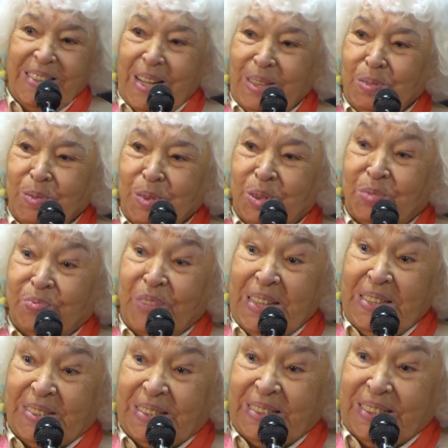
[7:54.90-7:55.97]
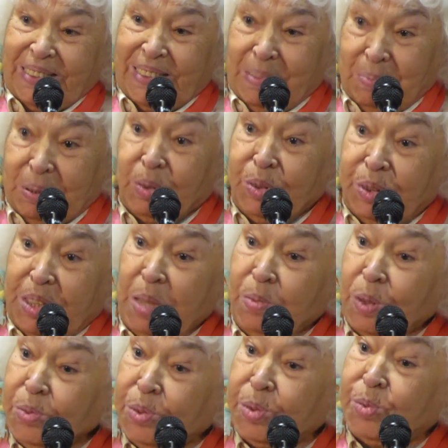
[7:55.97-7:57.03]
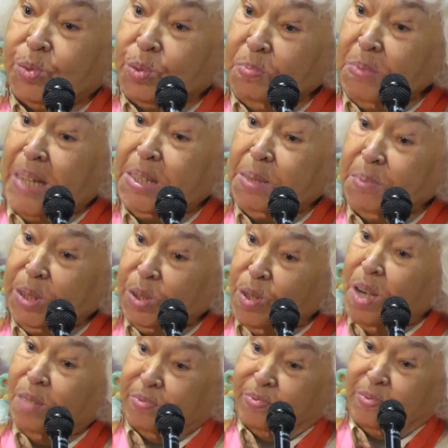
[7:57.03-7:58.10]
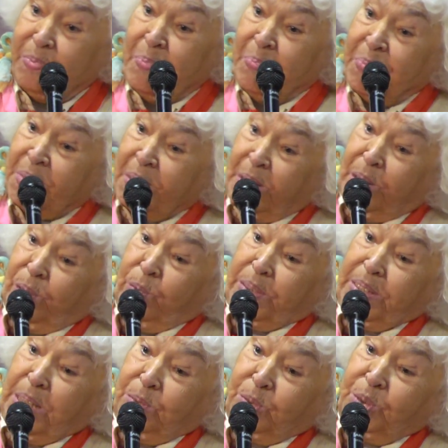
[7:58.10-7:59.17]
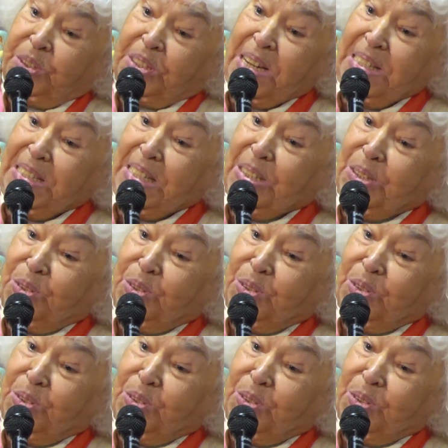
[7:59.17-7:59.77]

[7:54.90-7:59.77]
was fighting because they wanted to marry me off when I was 10 years of